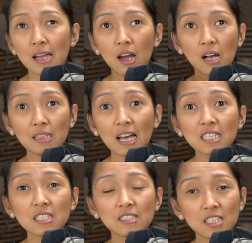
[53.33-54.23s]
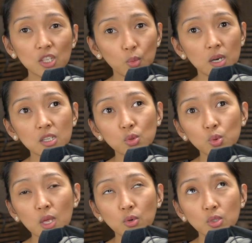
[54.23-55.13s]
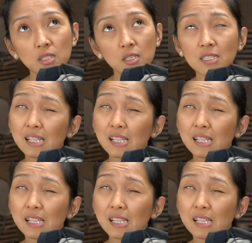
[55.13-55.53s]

uh, last January two thousand,